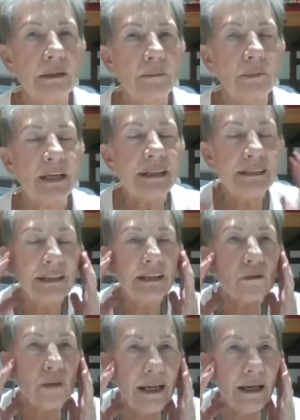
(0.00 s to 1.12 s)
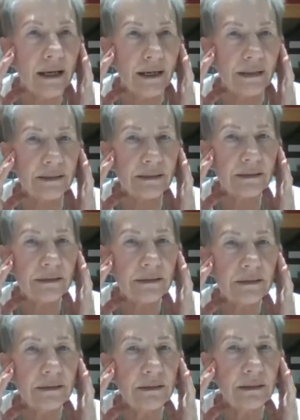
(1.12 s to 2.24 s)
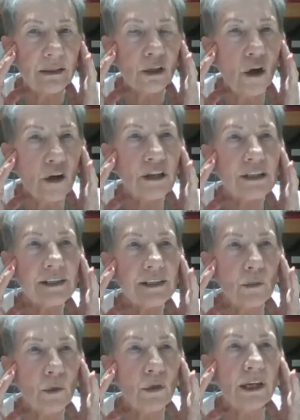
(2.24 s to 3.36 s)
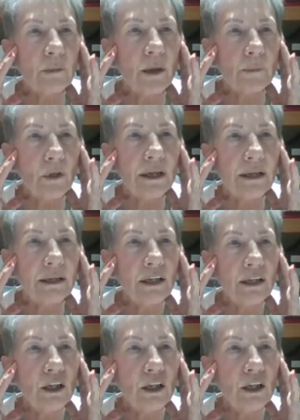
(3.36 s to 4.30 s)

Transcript: But I didn't realize God is at work in my body.